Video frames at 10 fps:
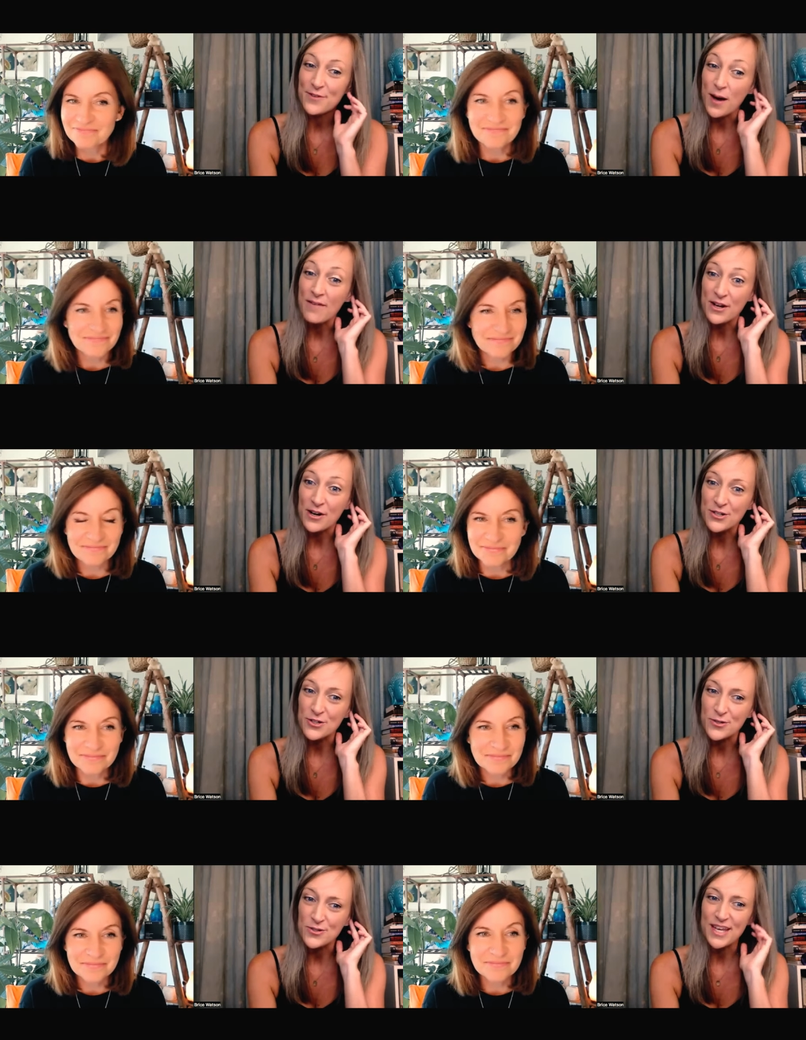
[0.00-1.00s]
Speaker 1: if you have ear
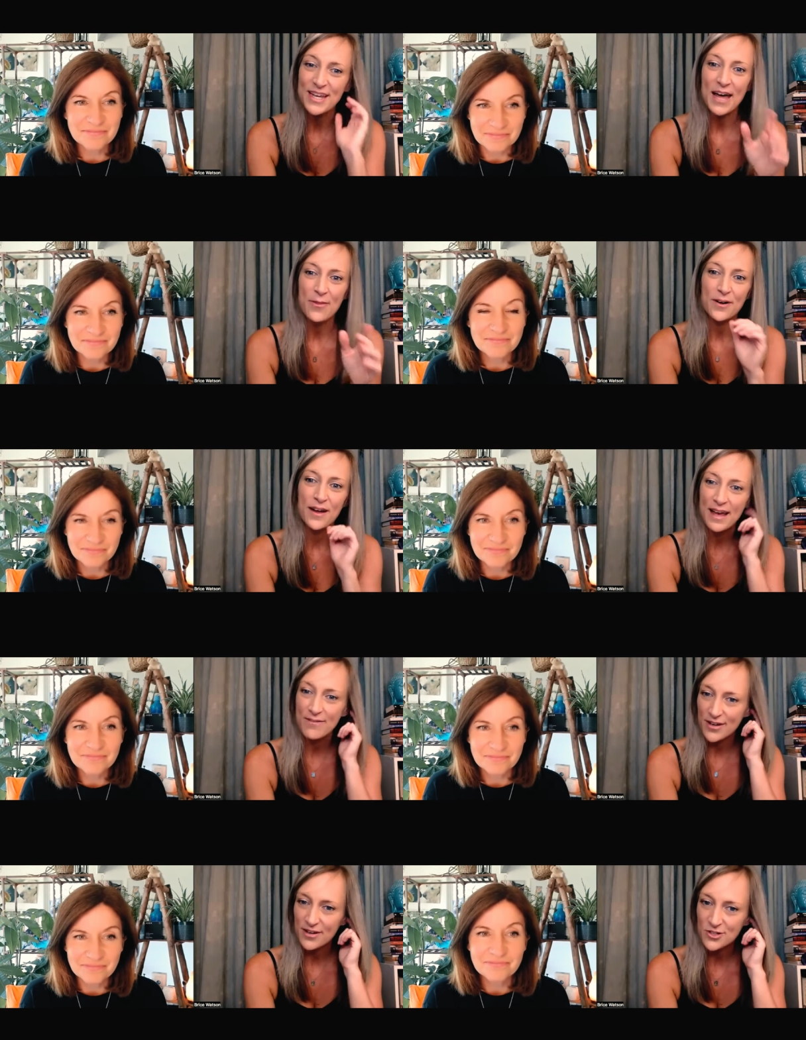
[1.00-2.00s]
issues, like Catherine and I
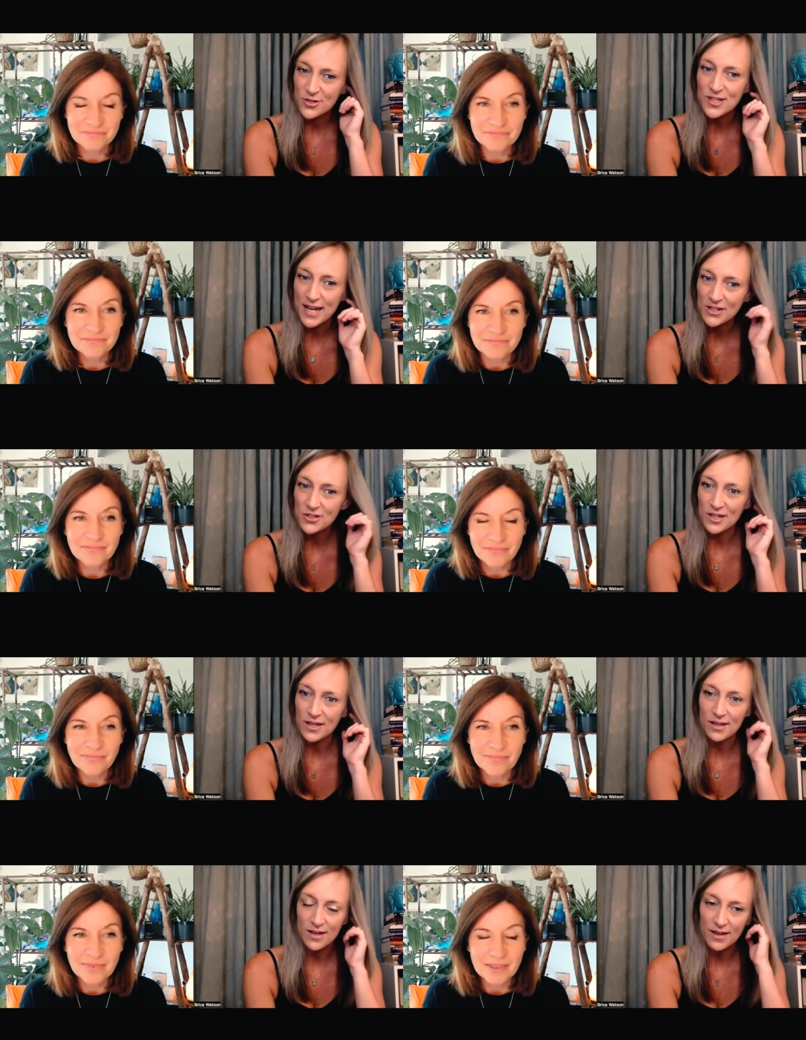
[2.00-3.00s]
have ear issues, it
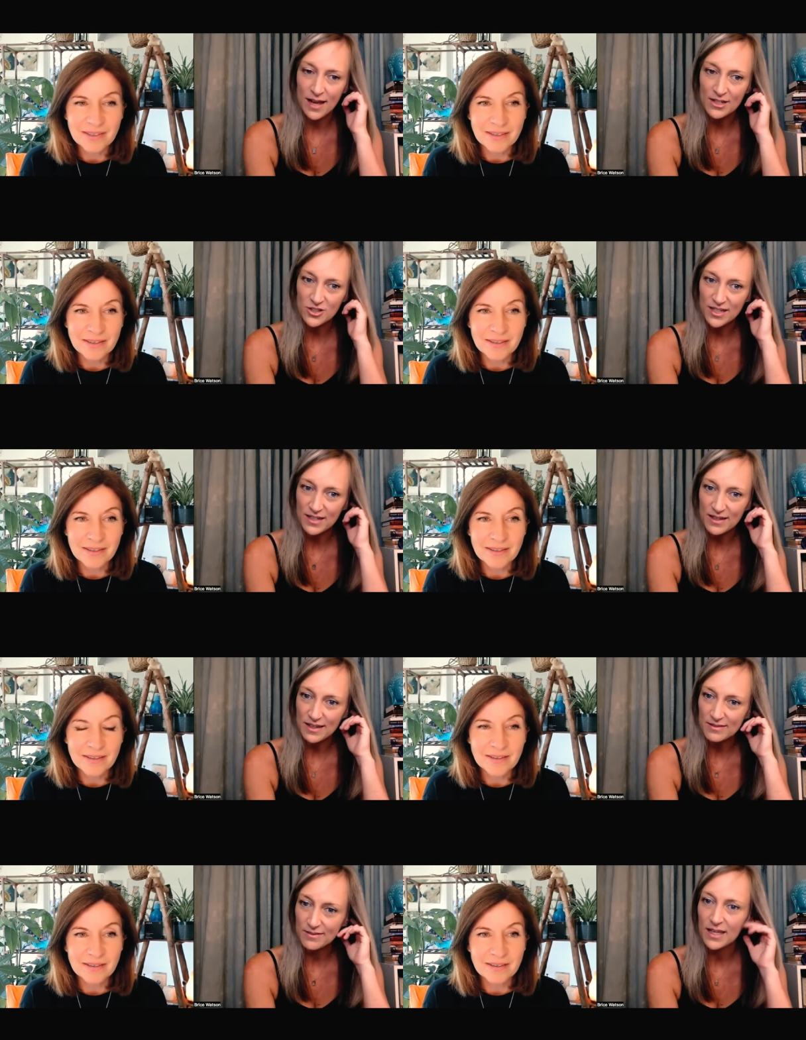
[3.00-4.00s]
actually and it
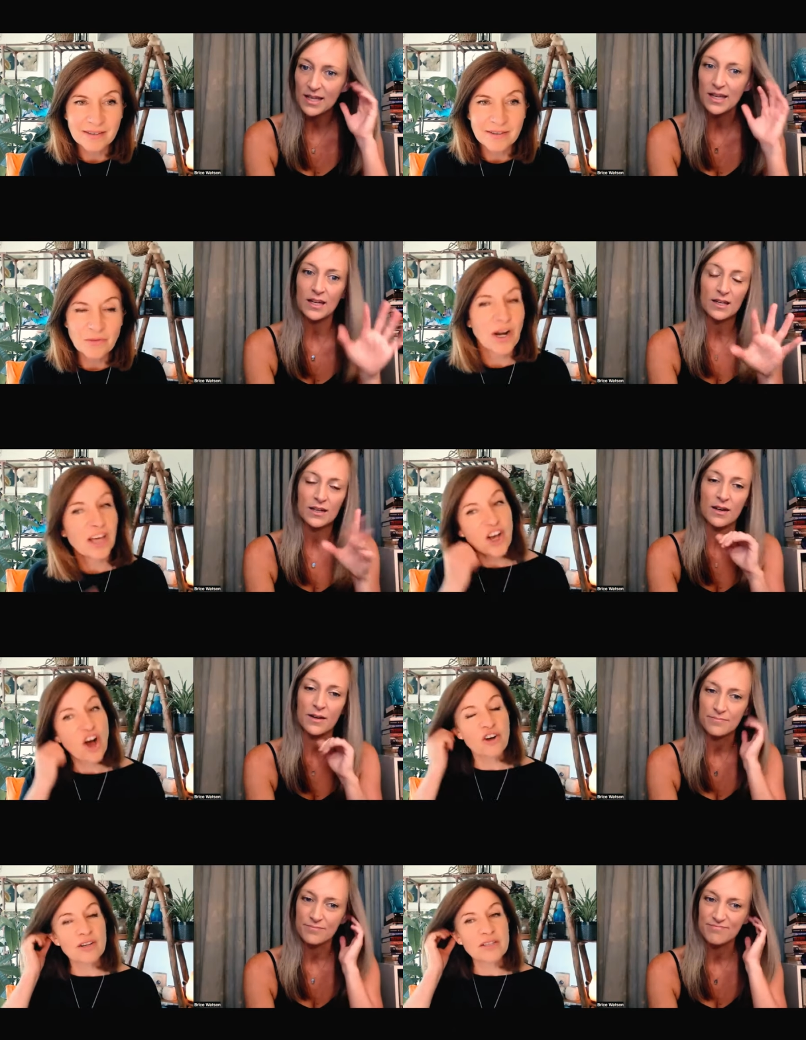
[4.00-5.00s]
actually it, well, it,
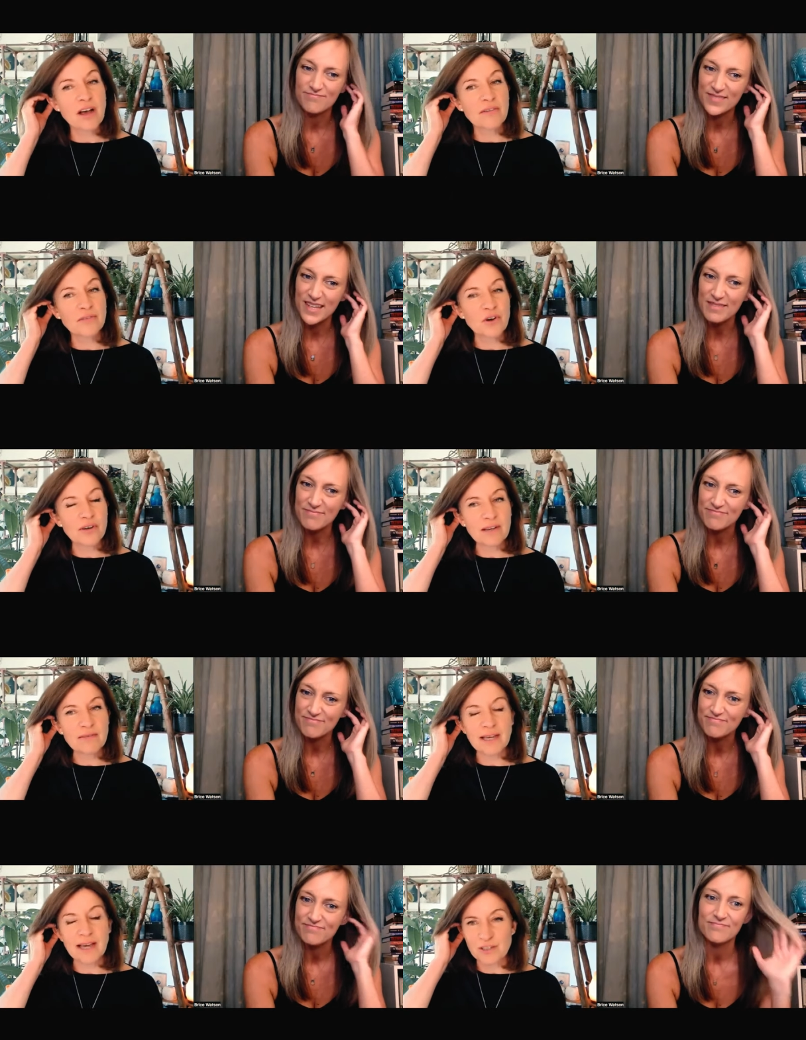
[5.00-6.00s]
I can't
Speaker 2: because I've got
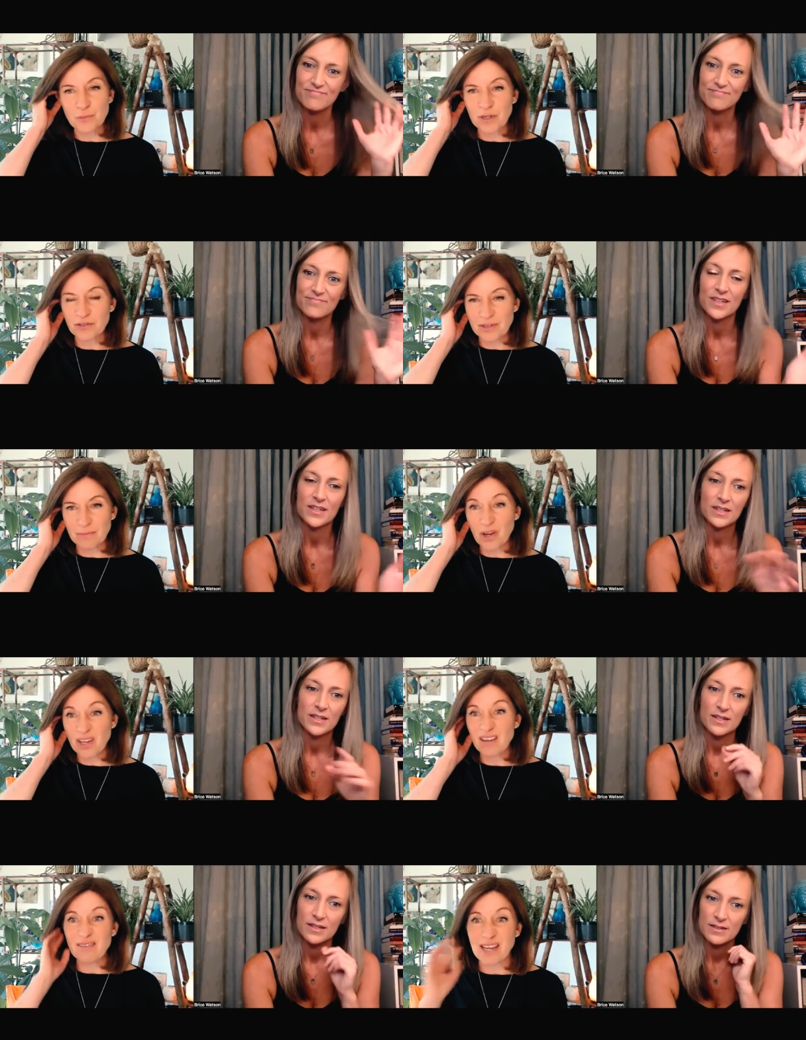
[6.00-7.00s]
hearing aids, but you see,
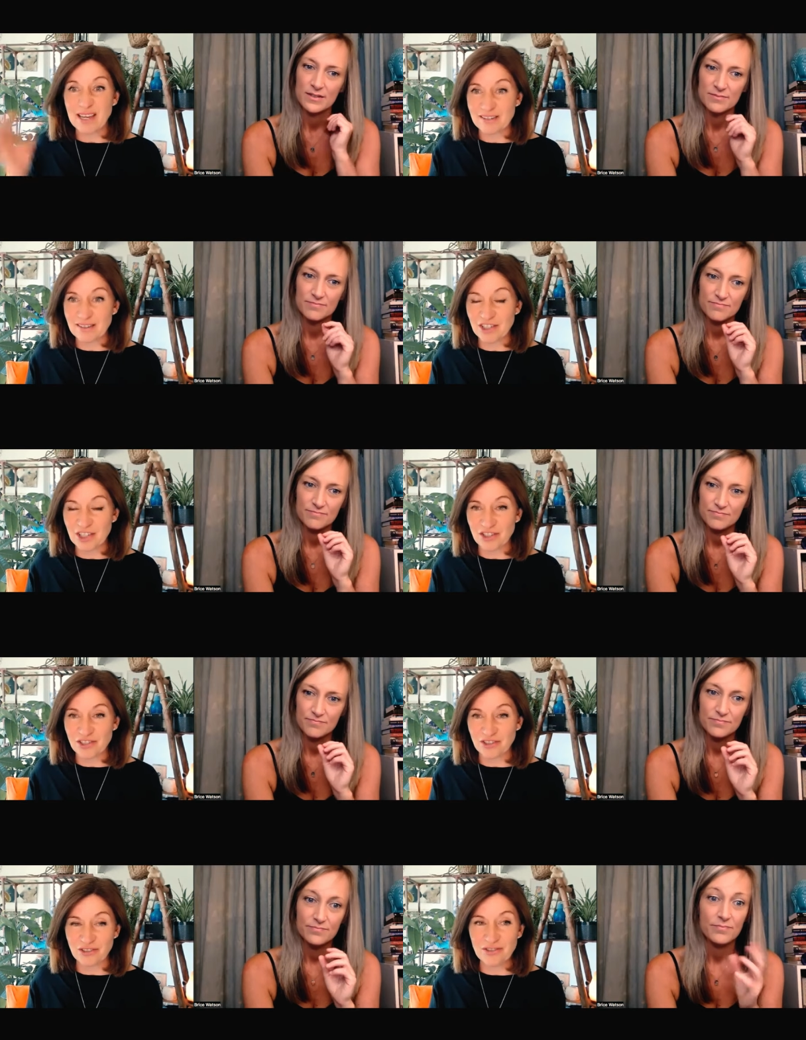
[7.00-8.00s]
my hearing aids are
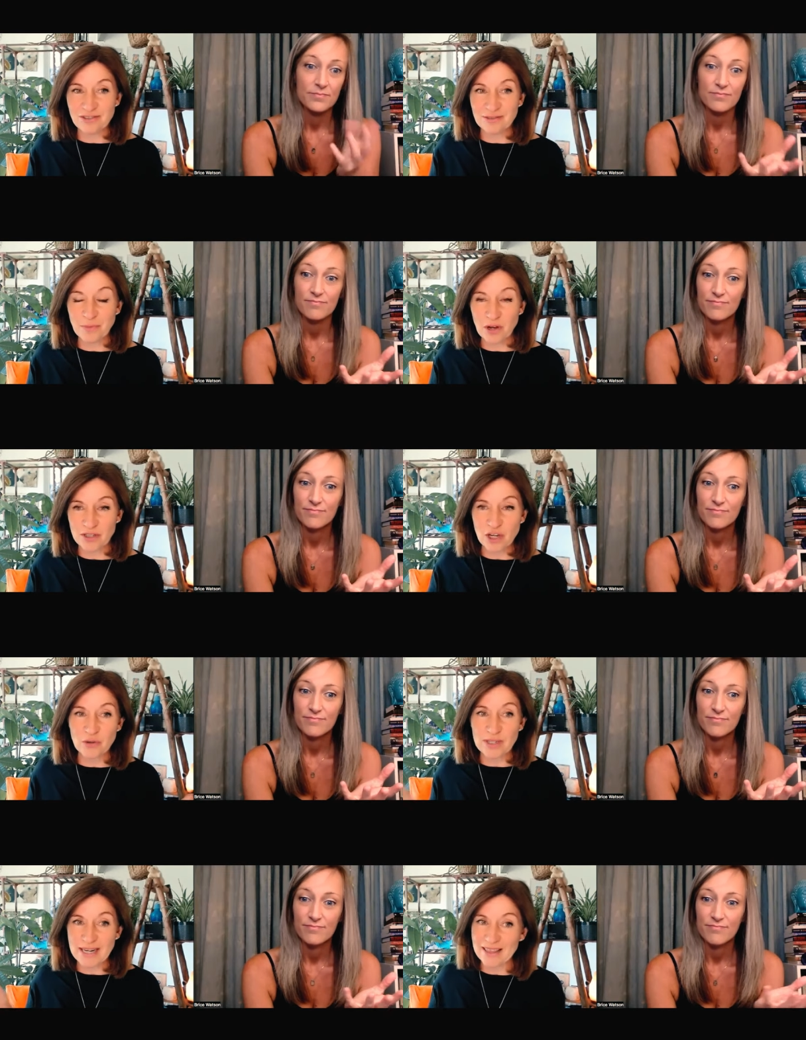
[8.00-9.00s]
digital, but I
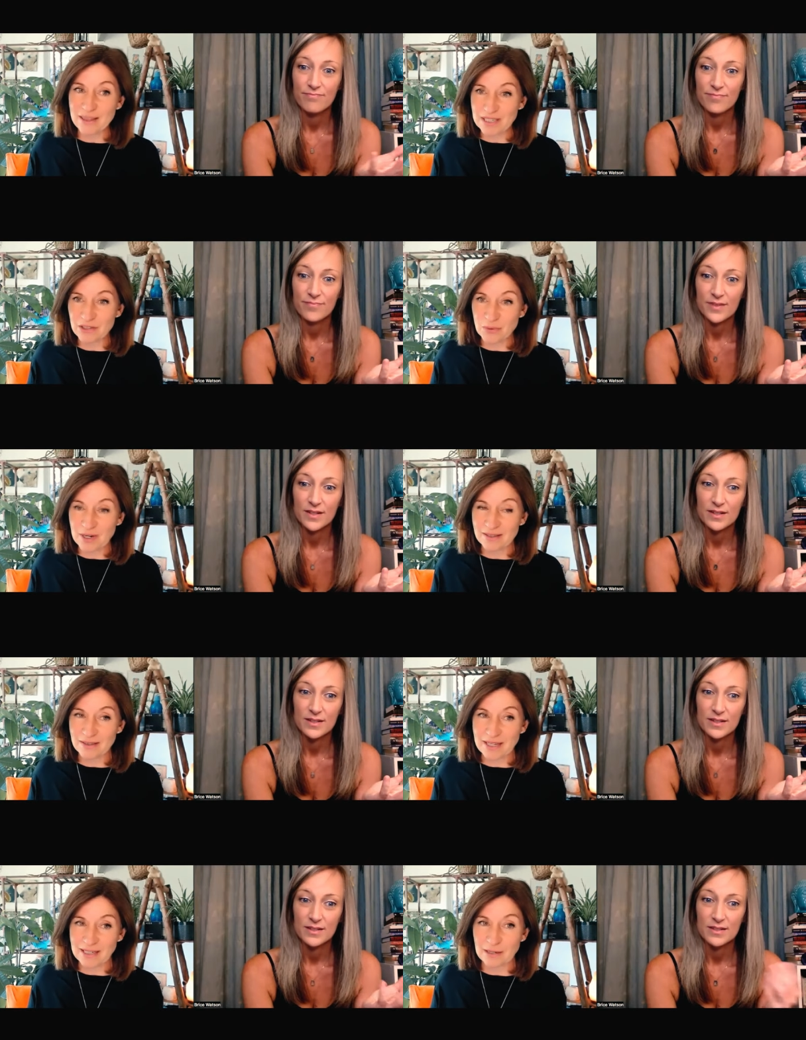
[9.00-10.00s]
don't connect them into anything